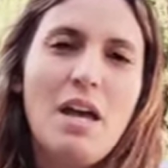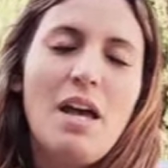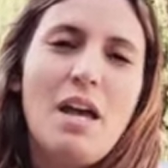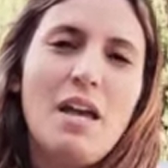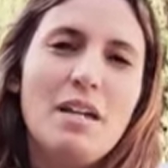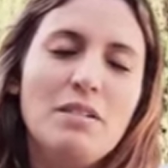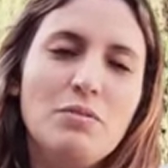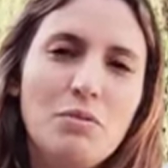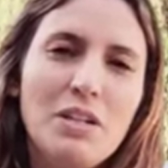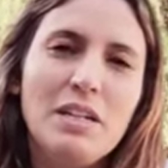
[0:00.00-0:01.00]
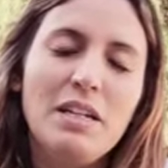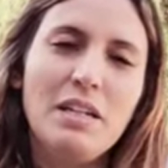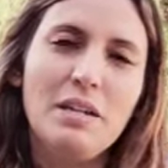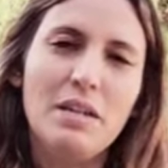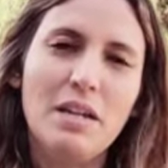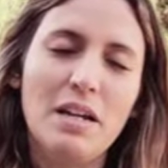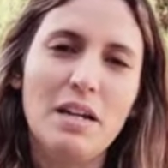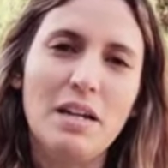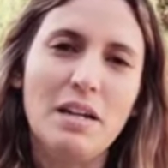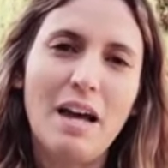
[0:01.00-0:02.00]
and really
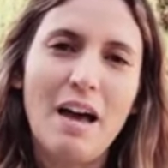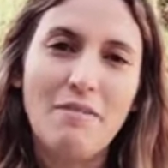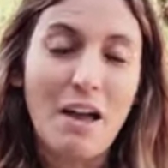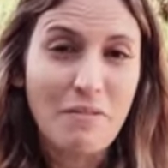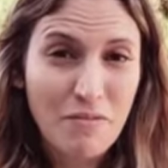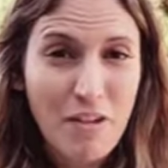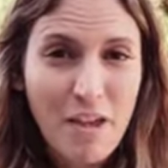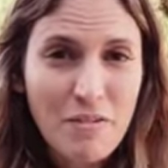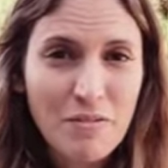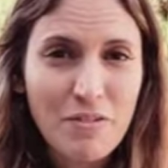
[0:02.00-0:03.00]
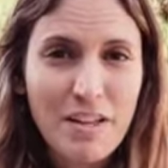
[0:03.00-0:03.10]
have that faith.